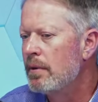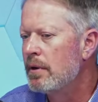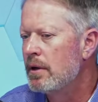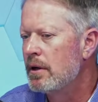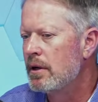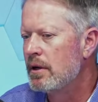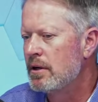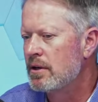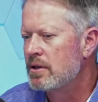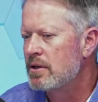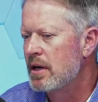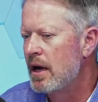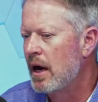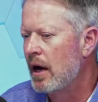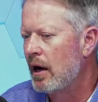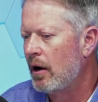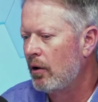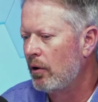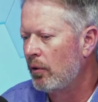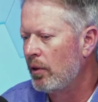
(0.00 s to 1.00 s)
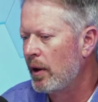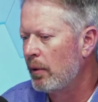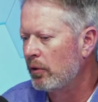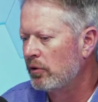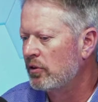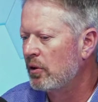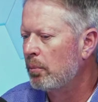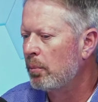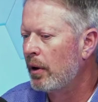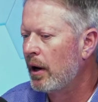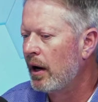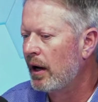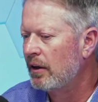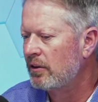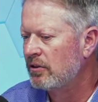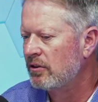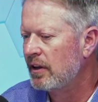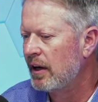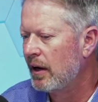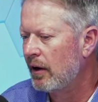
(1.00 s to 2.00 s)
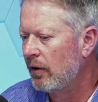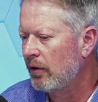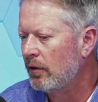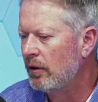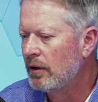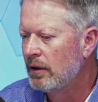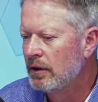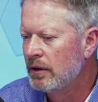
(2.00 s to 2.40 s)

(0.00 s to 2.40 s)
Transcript: is how they were surprised how